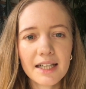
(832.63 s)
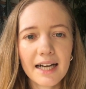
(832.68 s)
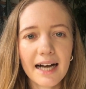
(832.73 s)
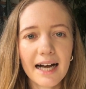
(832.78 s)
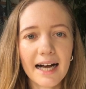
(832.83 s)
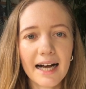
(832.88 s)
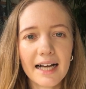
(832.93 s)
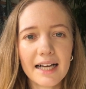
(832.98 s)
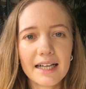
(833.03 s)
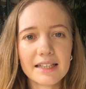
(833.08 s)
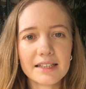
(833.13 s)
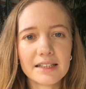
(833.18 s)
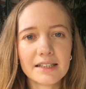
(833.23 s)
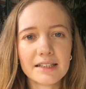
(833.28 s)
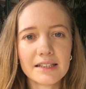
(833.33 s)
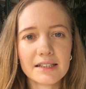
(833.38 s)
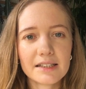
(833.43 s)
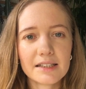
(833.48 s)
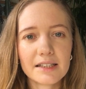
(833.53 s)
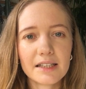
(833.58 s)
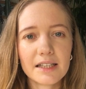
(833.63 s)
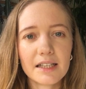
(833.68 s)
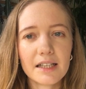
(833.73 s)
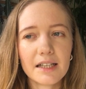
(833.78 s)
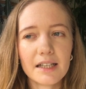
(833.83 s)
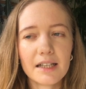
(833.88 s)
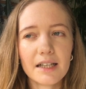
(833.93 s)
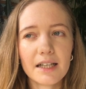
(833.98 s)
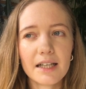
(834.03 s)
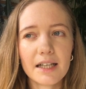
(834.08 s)
and
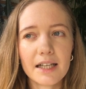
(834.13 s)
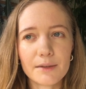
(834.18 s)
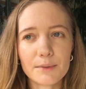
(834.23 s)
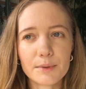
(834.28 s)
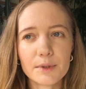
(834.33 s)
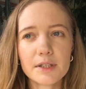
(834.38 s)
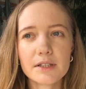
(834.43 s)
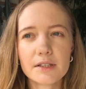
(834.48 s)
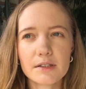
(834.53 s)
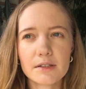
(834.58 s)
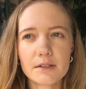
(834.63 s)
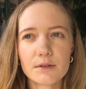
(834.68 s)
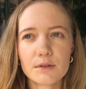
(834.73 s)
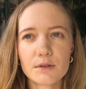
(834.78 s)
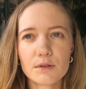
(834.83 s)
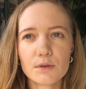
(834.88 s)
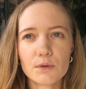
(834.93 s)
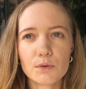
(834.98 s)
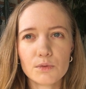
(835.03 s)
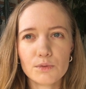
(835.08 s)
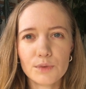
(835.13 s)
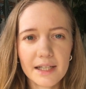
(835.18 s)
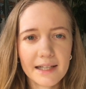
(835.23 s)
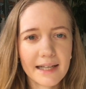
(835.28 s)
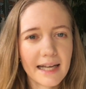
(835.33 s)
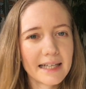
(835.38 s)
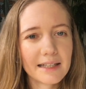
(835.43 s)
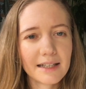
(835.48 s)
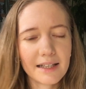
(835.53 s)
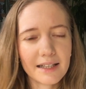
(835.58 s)
it was
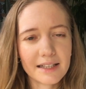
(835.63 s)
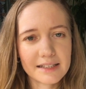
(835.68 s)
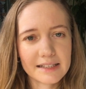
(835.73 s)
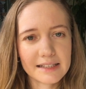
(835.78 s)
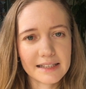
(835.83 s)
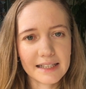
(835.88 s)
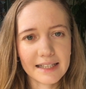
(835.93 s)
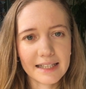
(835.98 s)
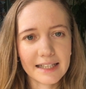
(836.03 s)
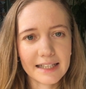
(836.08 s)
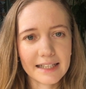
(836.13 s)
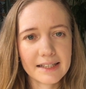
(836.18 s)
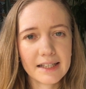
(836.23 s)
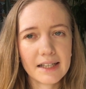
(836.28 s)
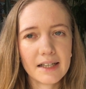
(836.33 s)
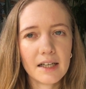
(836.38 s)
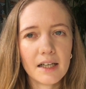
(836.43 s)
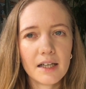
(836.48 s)
relentlessly